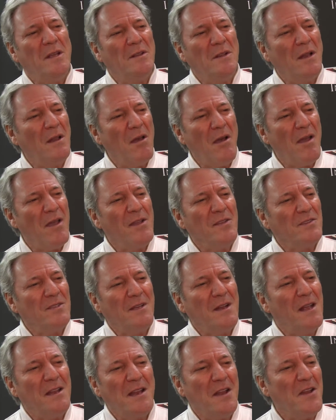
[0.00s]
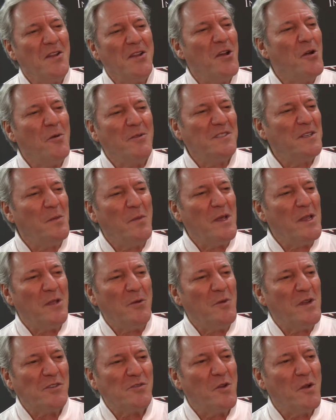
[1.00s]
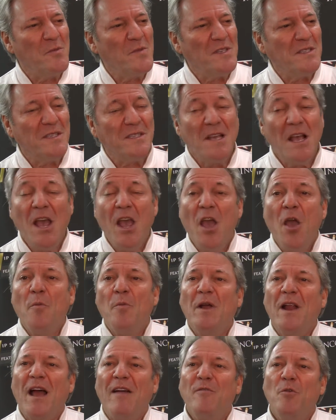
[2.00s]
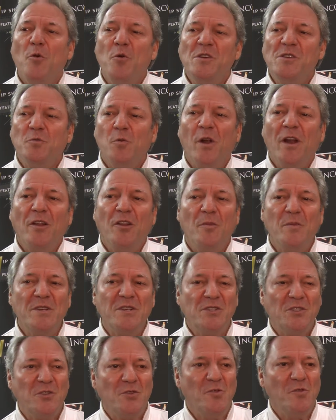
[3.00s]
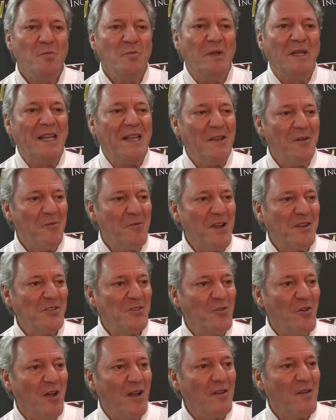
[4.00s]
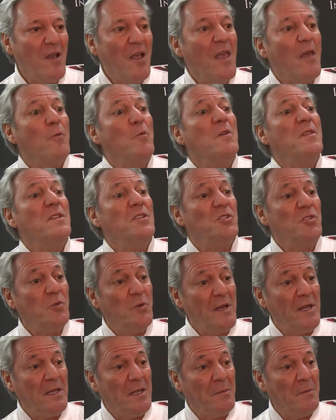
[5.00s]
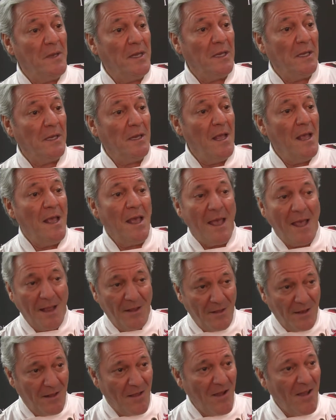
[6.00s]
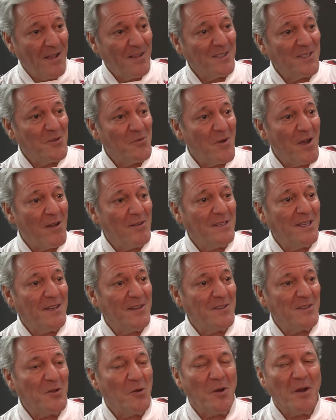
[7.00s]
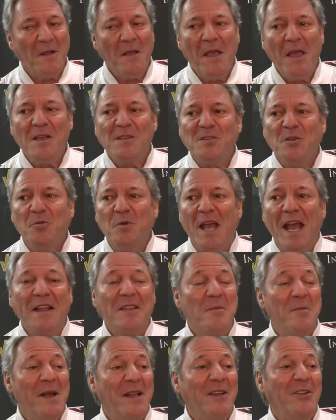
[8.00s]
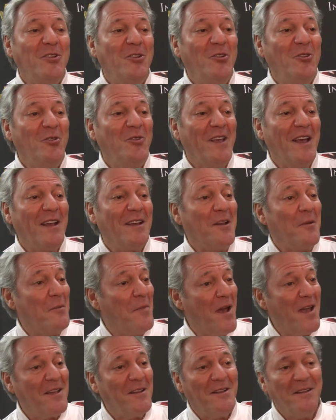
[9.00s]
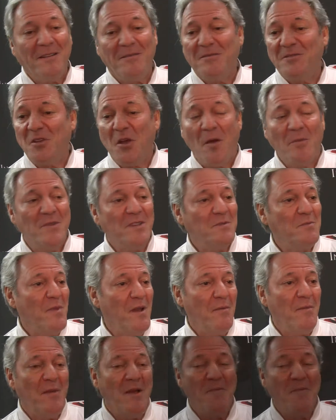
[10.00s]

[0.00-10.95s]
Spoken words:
and the lions. And I didn't know I was gonna be in the restaurant business, but I've always wanted to pursue building a restaurant with the tree in the middle and the lions around it and so on. So we had the money to do that, and Michael and Thomas, my